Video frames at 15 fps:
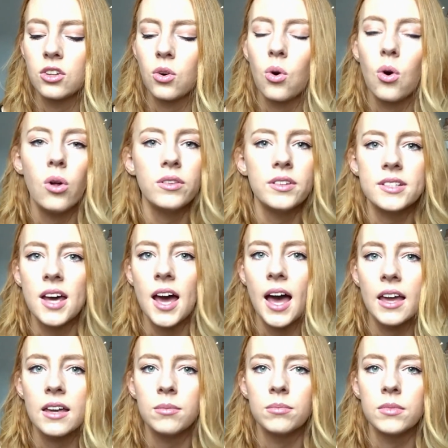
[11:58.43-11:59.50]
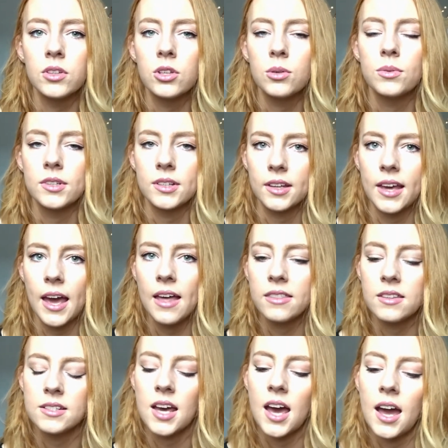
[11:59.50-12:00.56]
all the time you would get
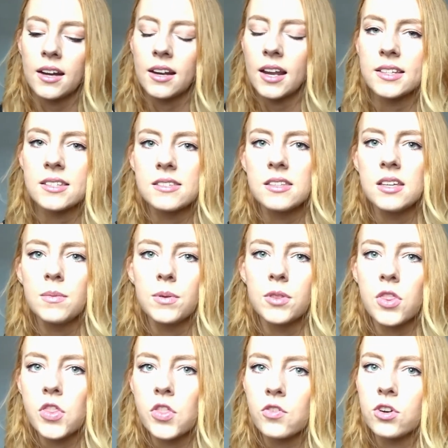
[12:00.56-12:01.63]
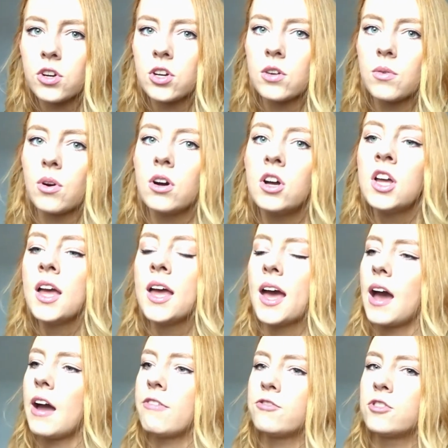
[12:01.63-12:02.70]
the tan seeping through, or
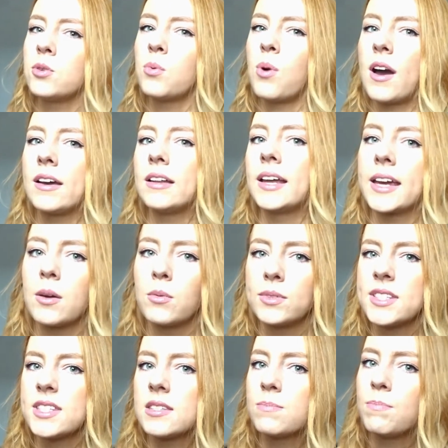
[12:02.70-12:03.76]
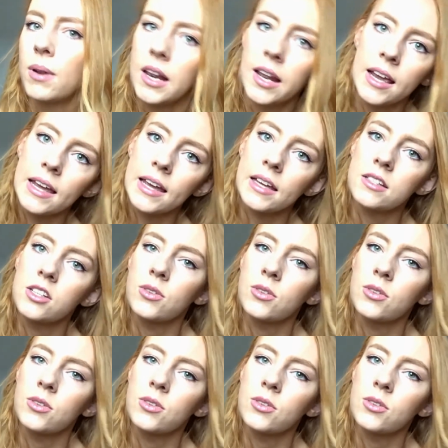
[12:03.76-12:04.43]
after a while like it would split.